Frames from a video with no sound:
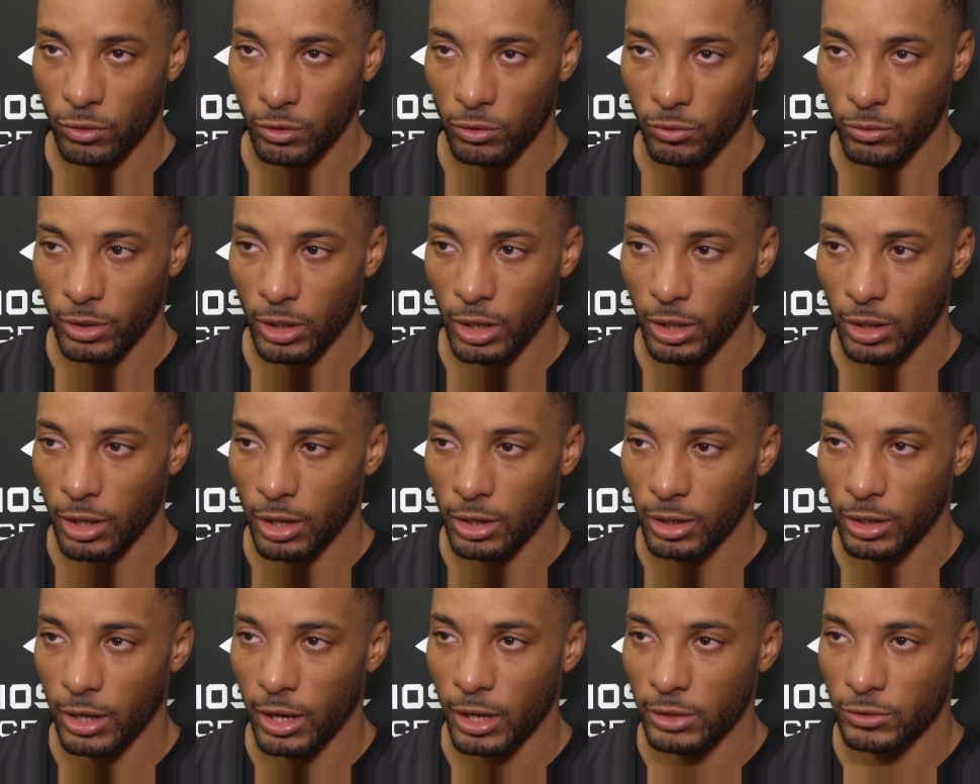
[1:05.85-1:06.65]
You know, we got a
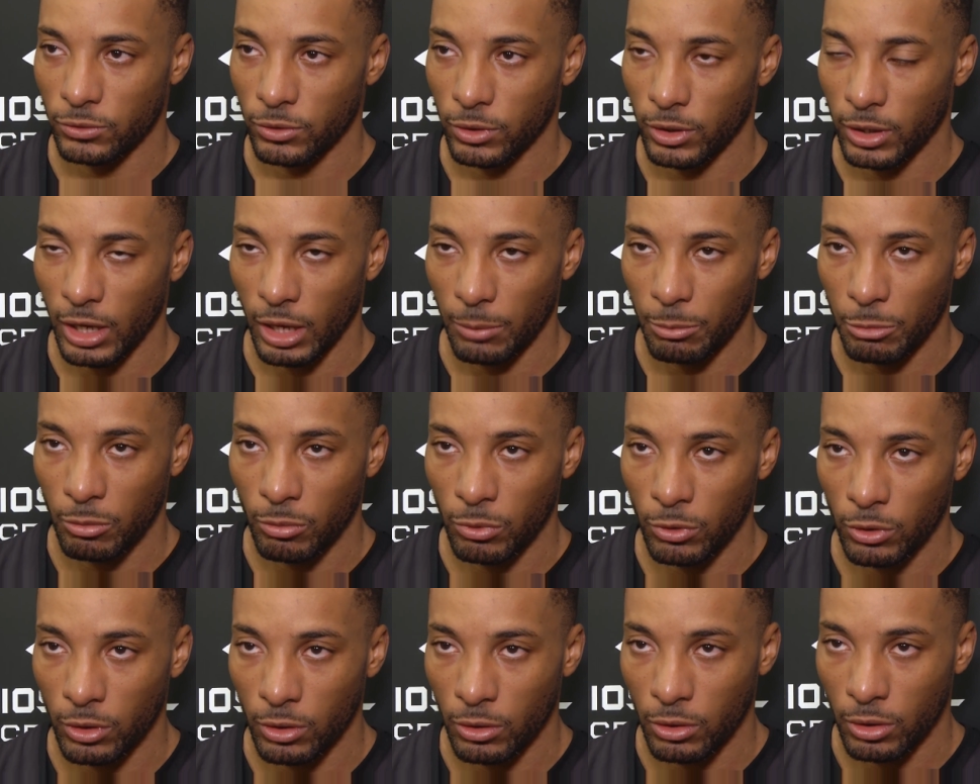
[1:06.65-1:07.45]
lot of guys who are
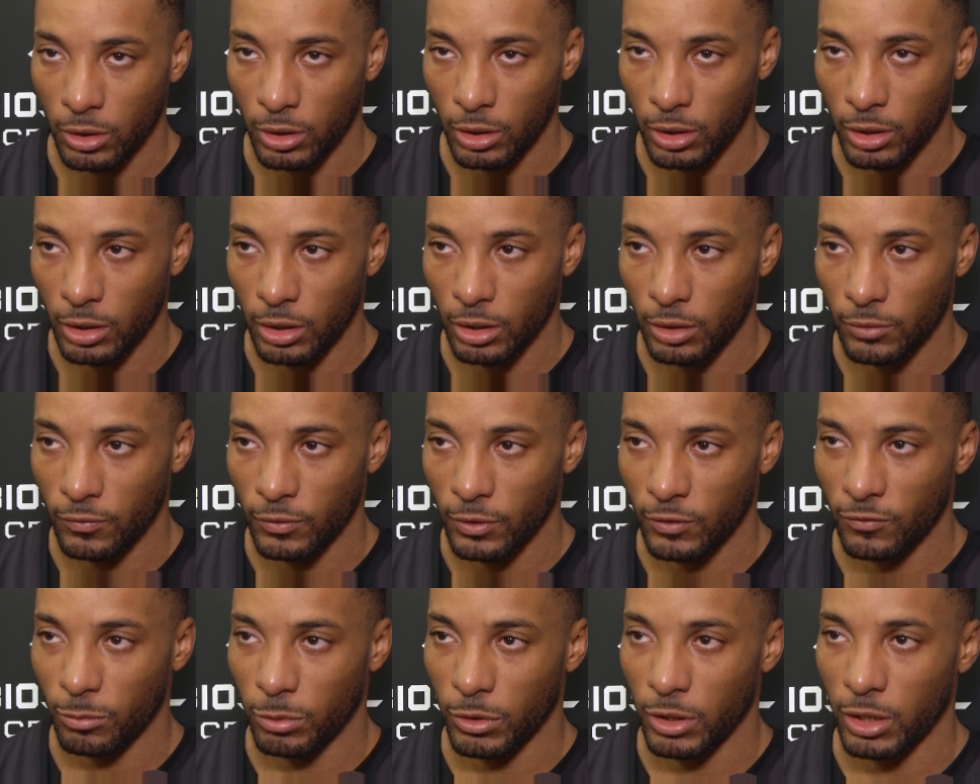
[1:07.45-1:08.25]
capable
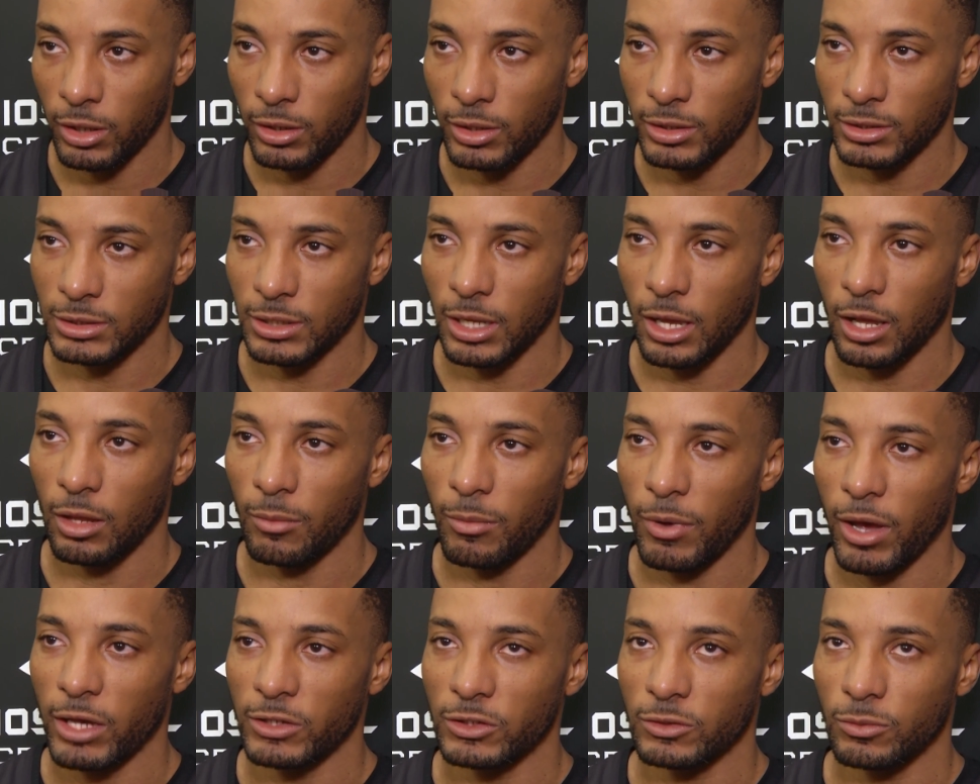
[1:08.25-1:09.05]
of playing this style
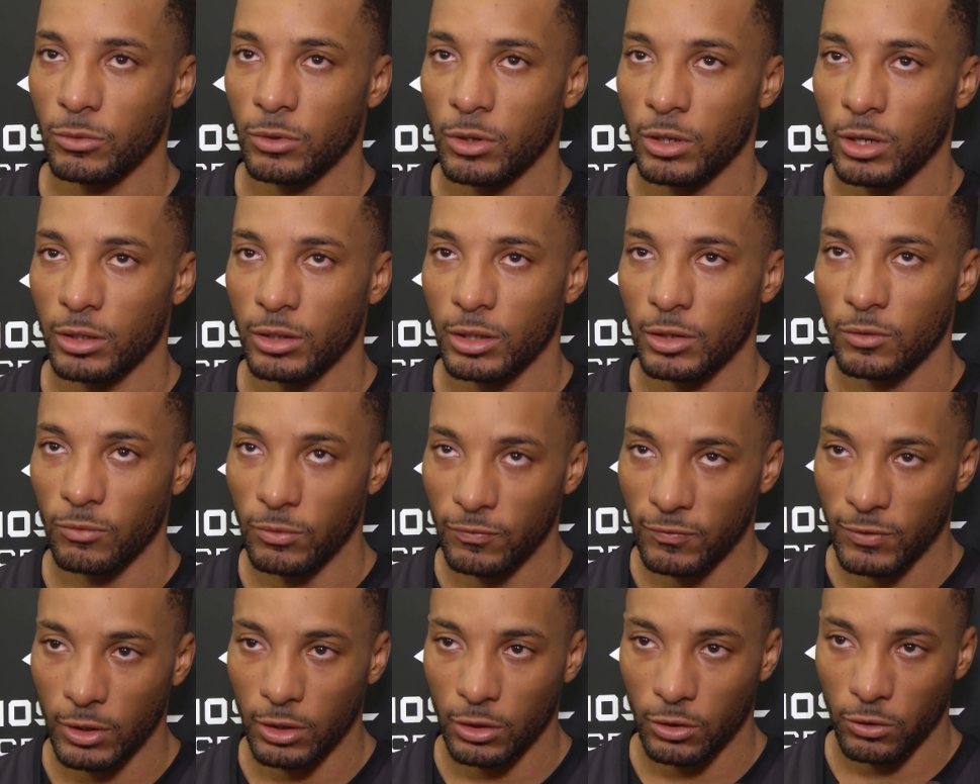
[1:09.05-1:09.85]
of basketball, and I think
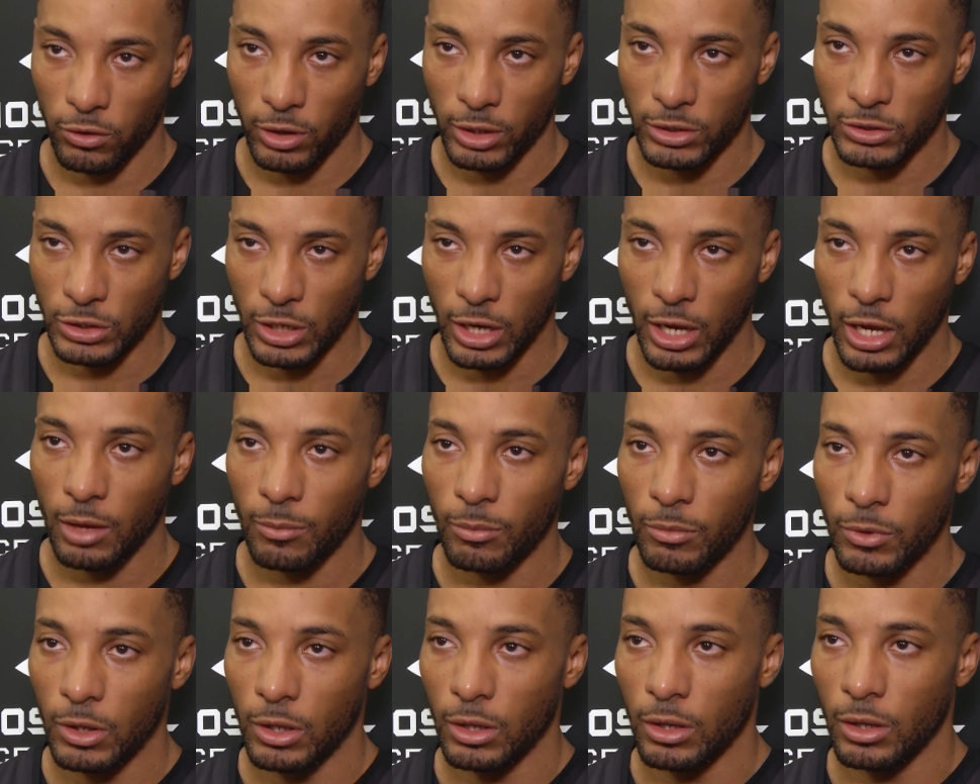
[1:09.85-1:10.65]
we've done a great
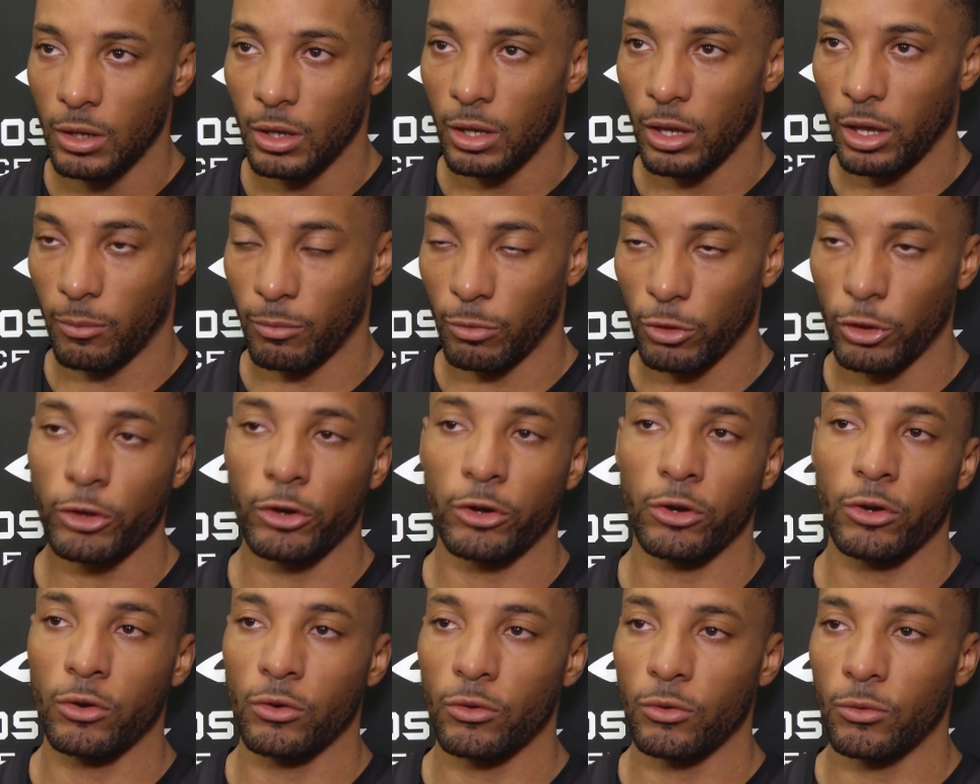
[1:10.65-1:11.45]
job
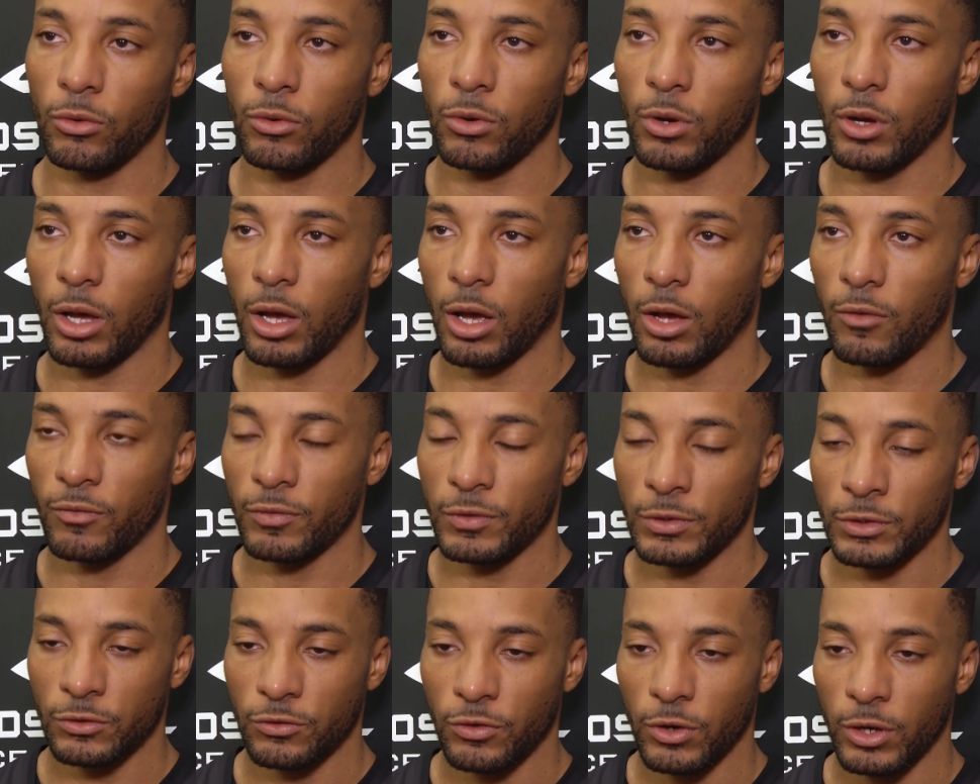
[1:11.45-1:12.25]
learning a new
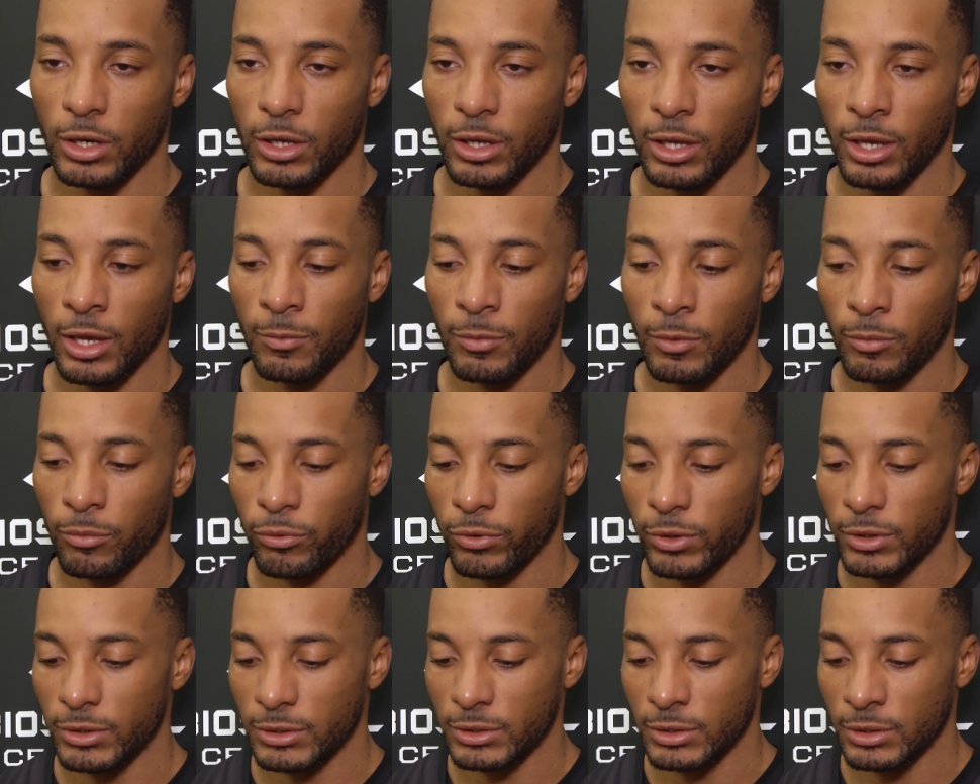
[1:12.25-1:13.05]
offense in training camp and
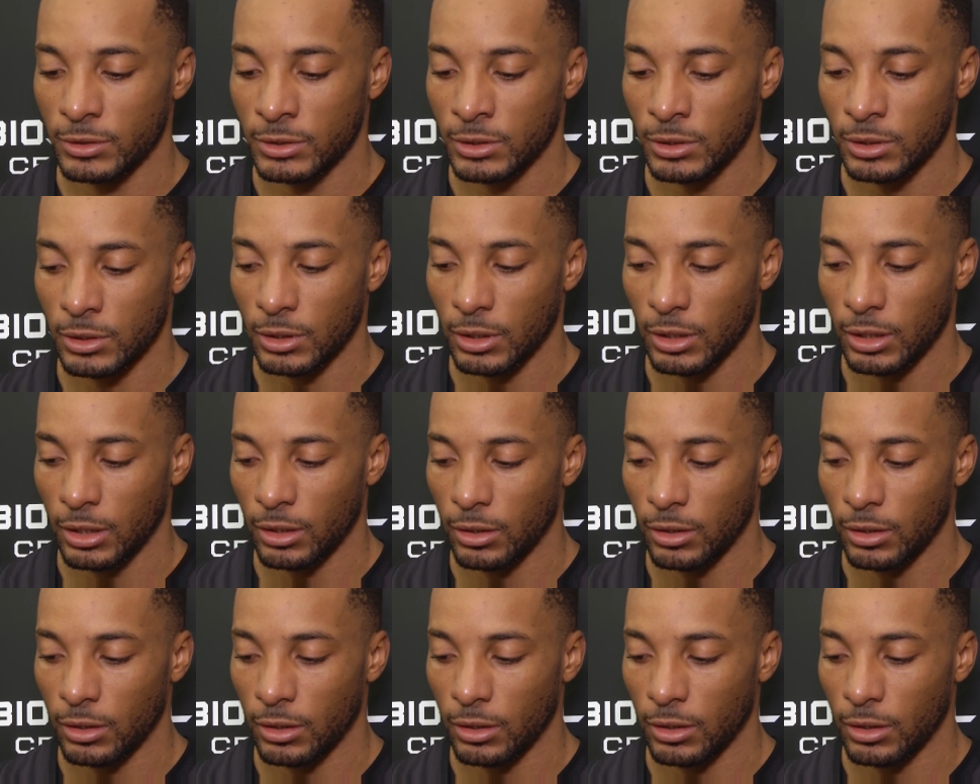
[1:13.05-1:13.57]
preseason.